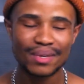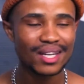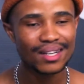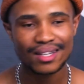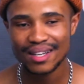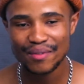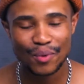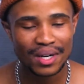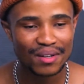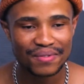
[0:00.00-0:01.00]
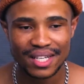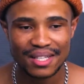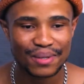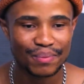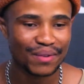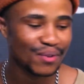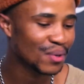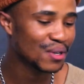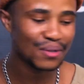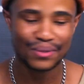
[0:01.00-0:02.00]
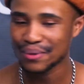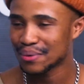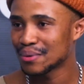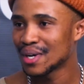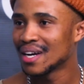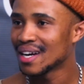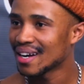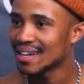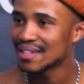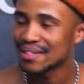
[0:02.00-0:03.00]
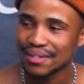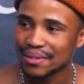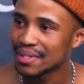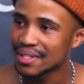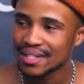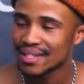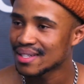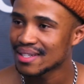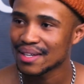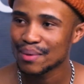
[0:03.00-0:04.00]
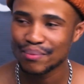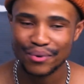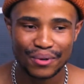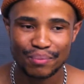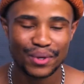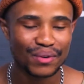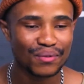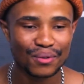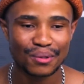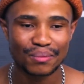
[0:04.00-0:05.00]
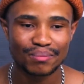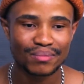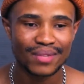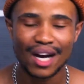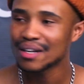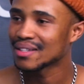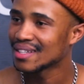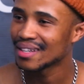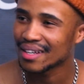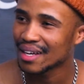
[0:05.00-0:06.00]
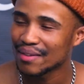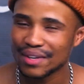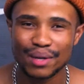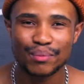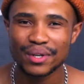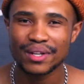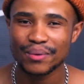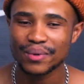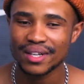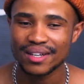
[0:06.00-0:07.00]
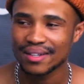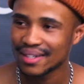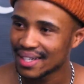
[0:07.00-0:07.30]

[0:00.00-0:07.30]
But yeah, everyone loves dancing, man, from girls to guys. it's just a broad, beautiful art, if I can put it that way, yeah.